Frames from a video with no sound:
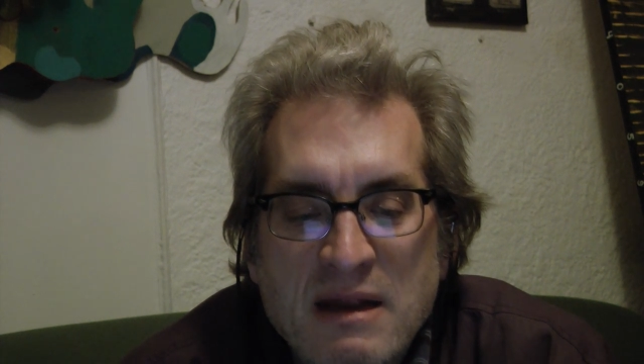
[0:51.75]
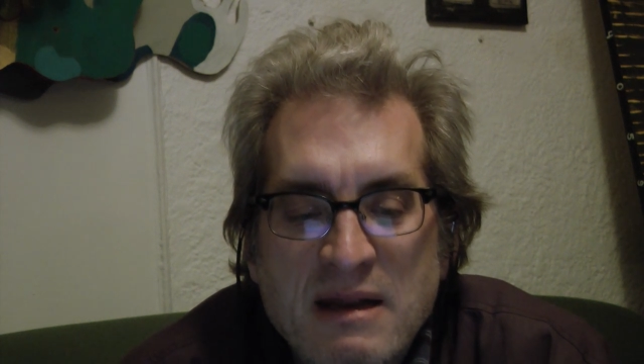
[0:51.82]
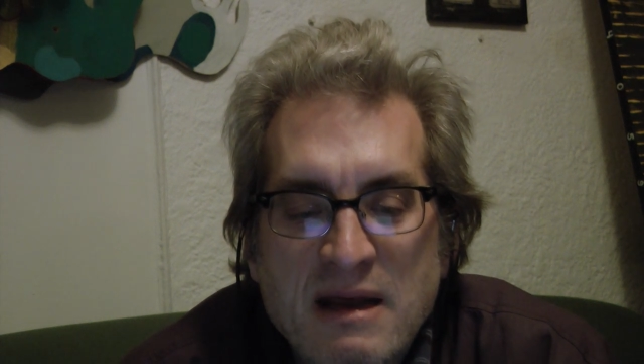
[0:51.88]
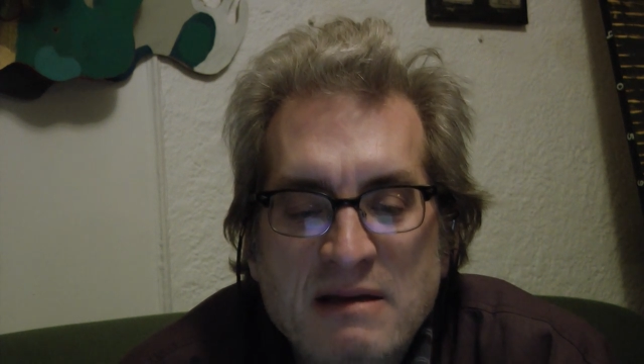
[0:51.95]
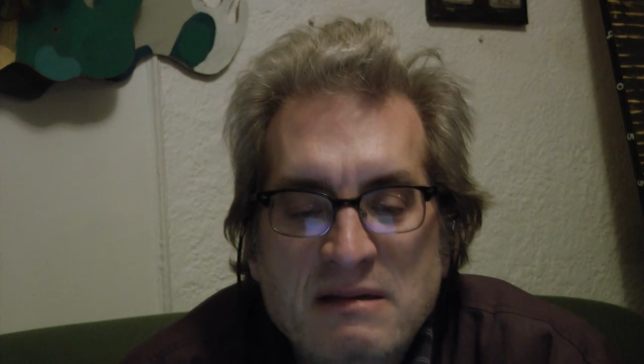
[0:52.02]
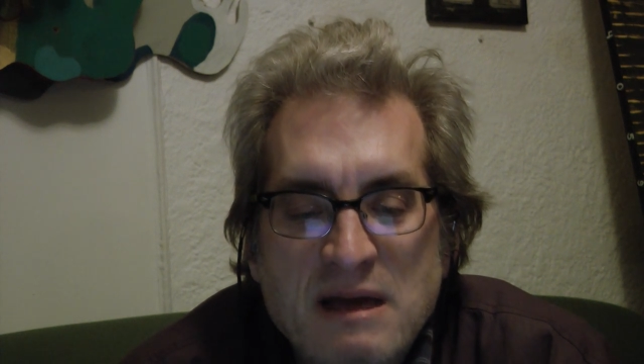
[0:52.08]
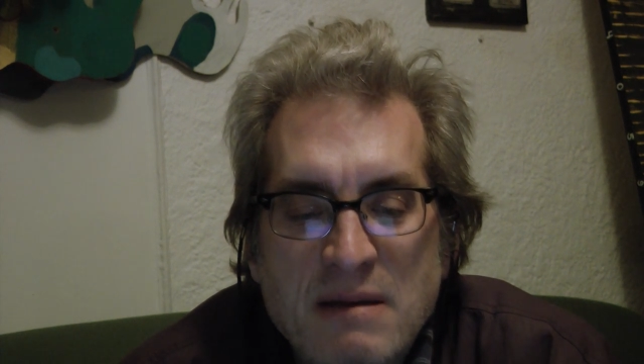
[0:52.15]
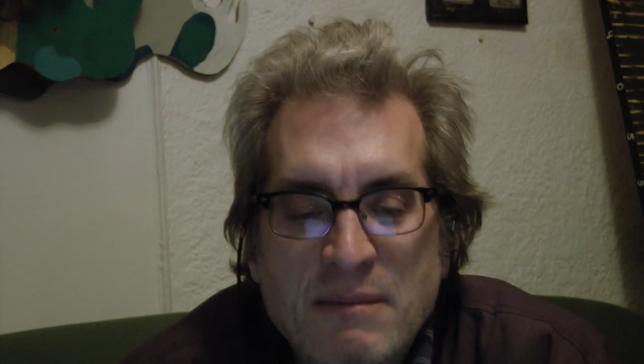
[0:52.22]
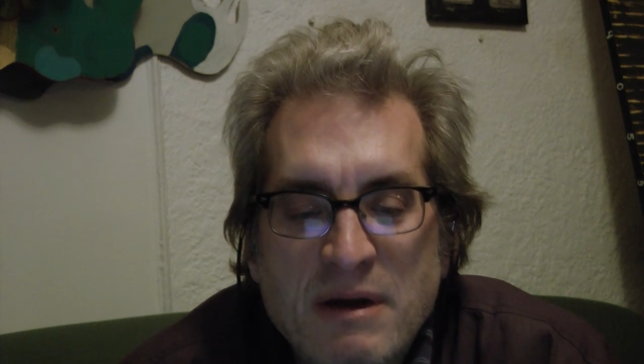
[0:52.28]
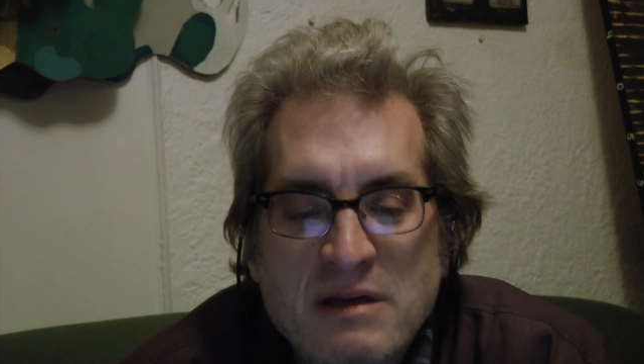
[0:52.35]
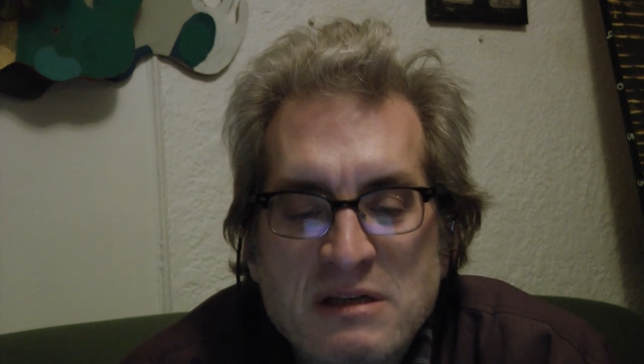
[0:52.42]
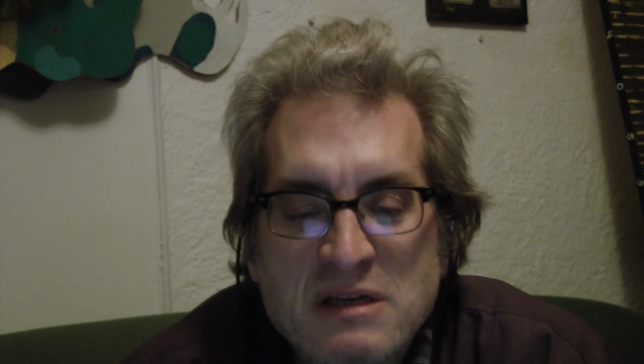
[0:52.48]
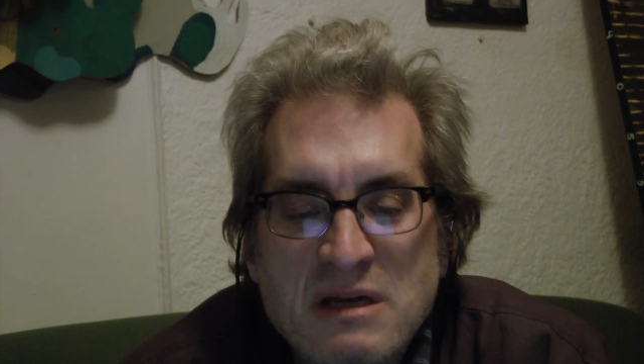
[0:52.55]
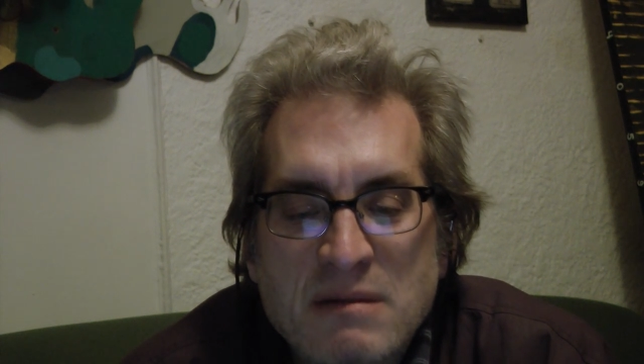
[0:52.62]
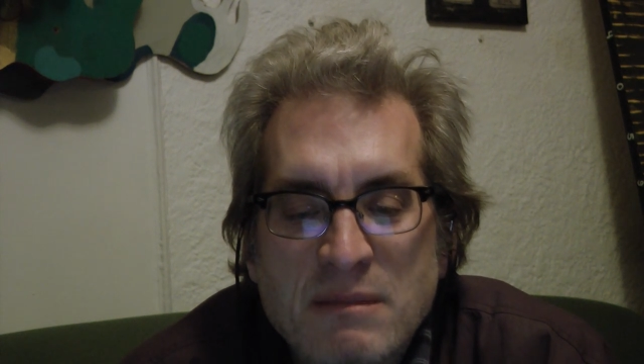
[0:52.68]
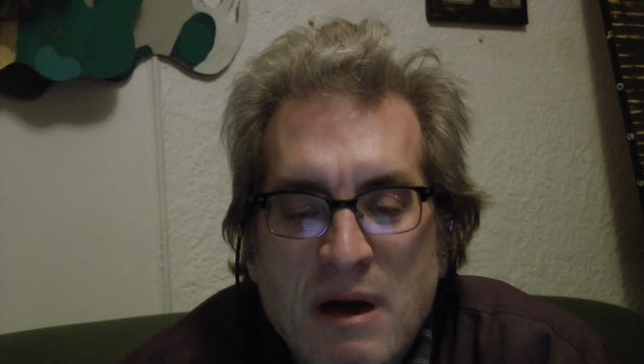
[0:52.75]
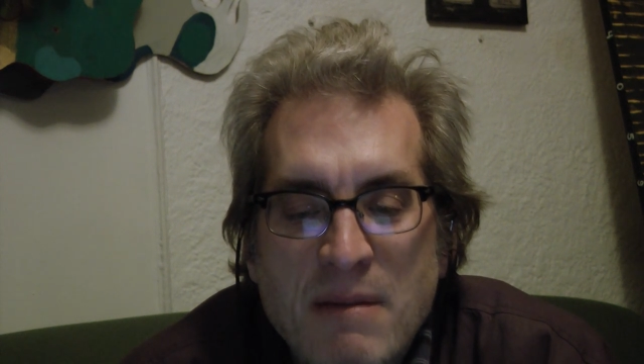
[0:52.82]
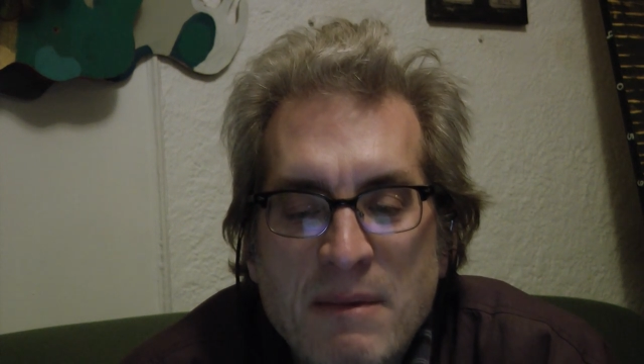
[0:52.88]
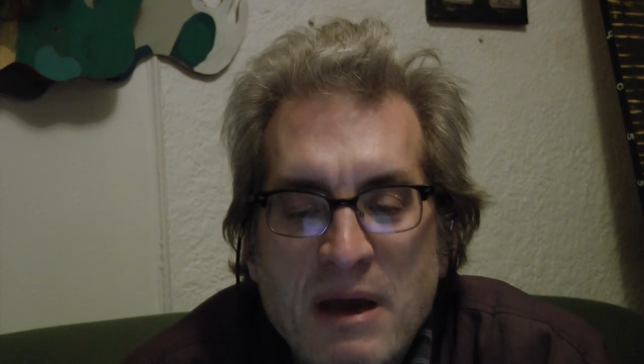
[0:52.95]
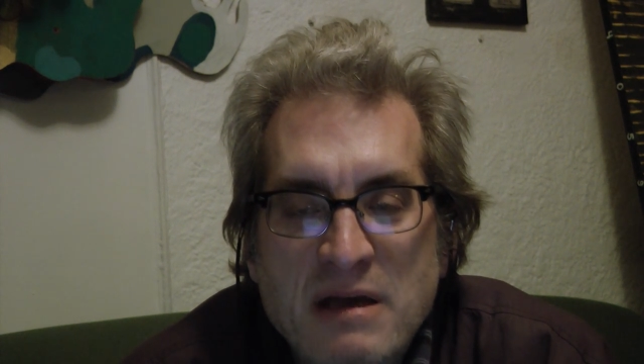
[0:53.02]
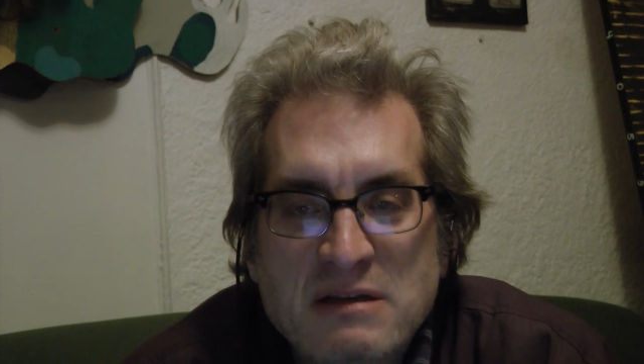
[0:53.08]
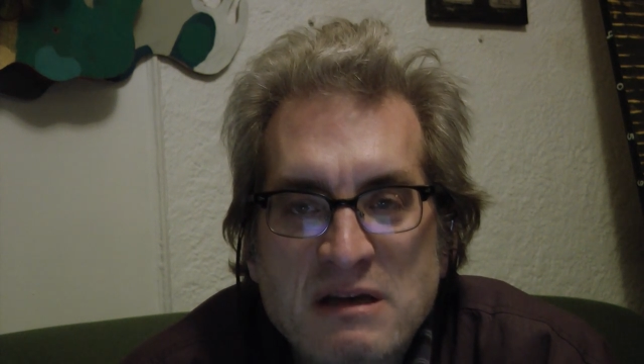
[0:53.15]
Next time I see him,
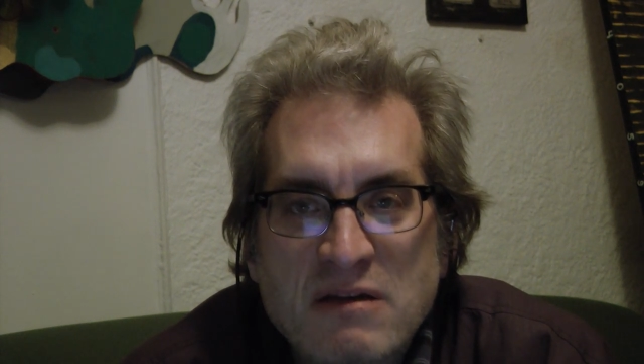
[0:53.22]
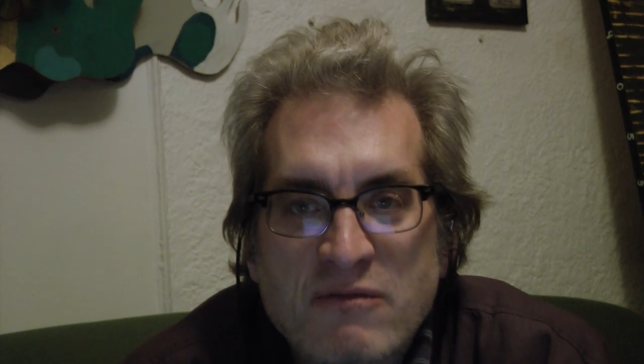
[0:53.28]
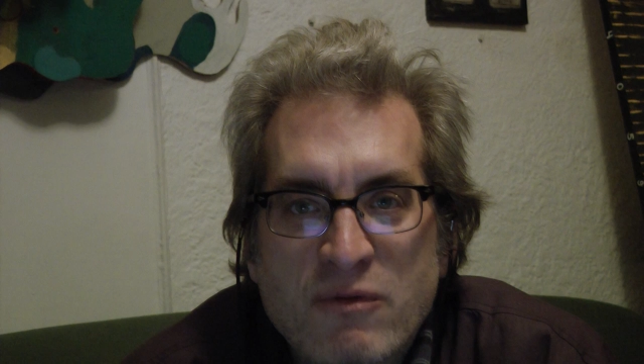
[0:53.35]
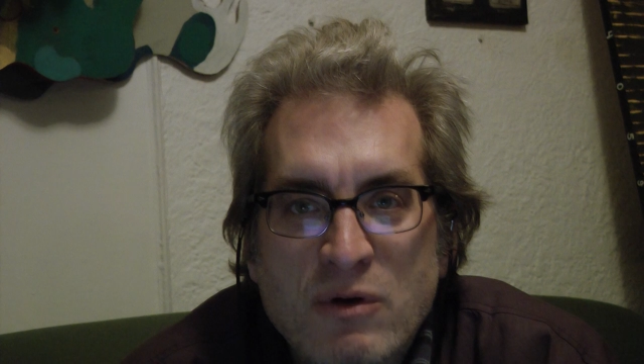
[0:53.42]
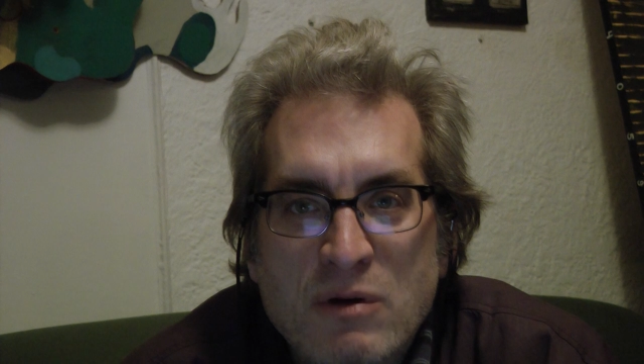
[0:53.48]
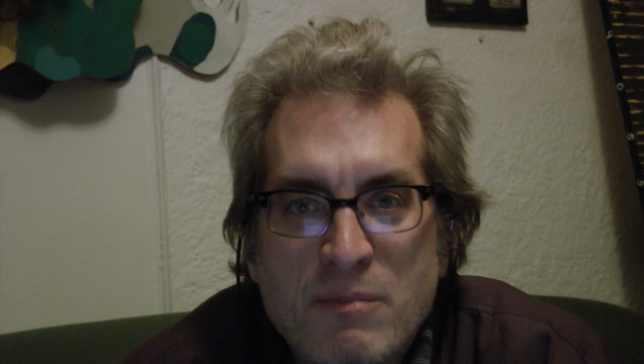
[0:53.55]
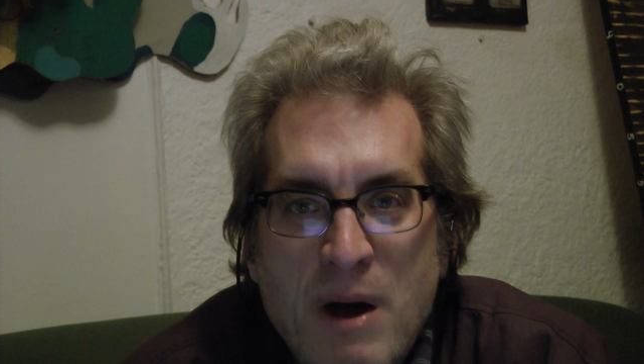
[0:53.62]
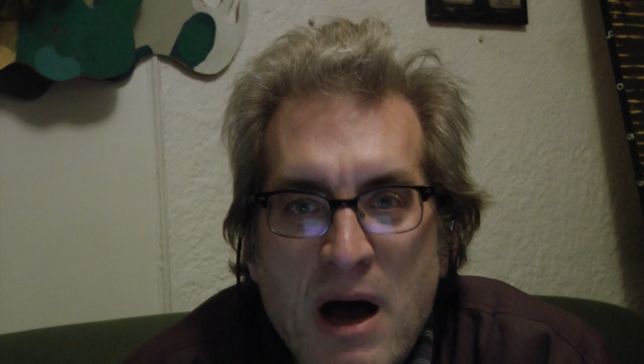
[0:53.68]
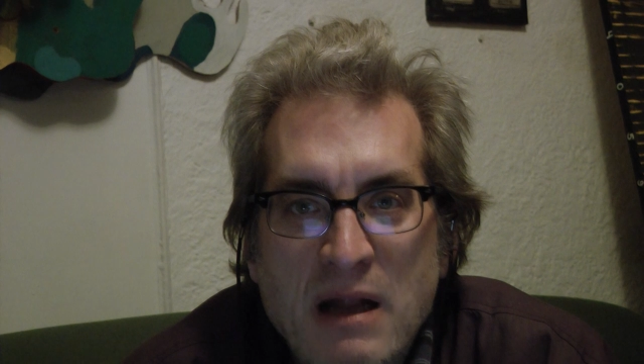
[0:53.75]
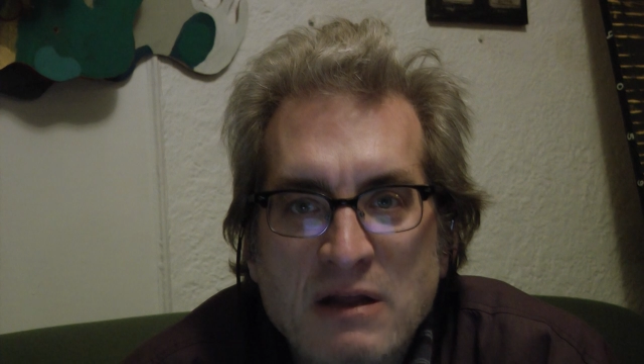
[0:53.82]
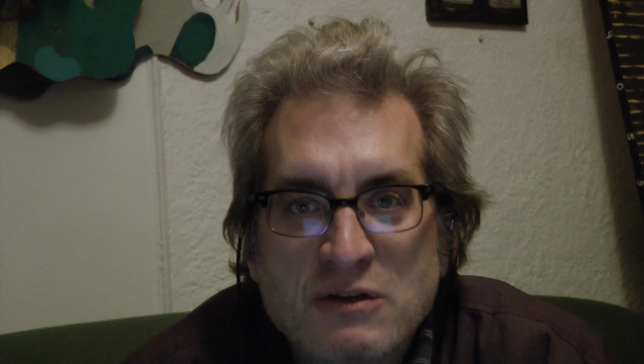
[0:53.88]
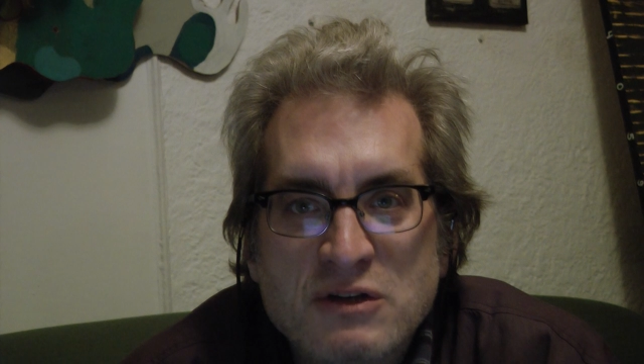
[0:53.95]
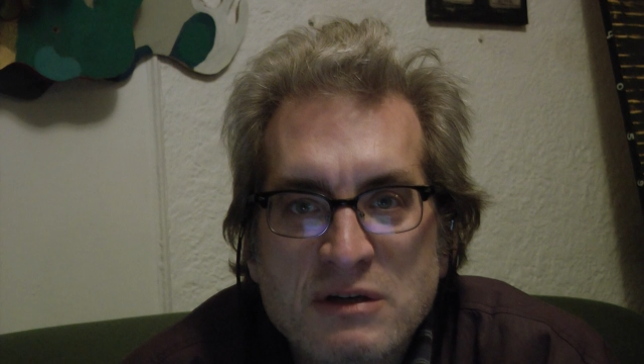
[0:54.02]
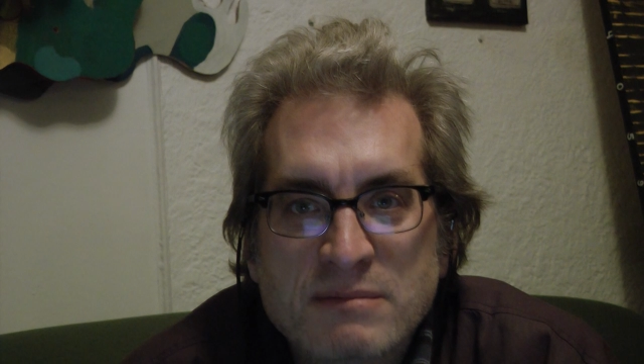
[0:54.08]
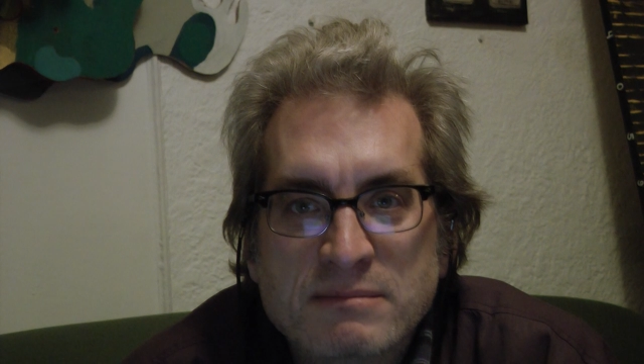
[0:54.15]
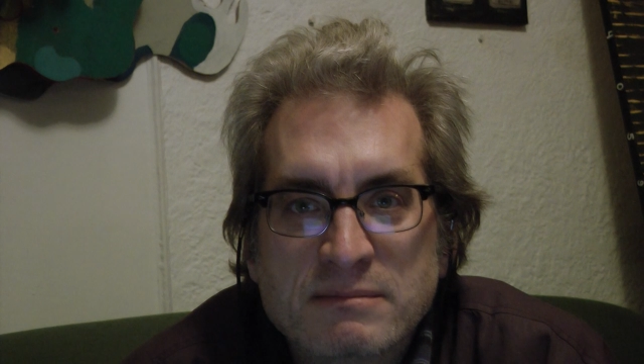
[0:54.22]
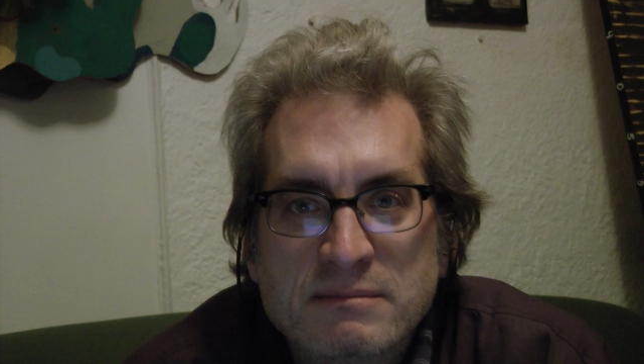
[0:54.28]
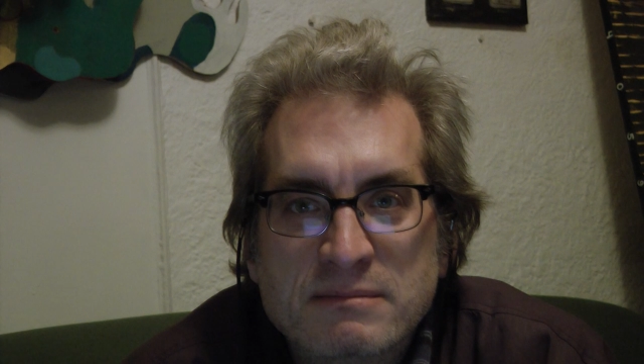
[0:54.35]
I'm asking for an apology.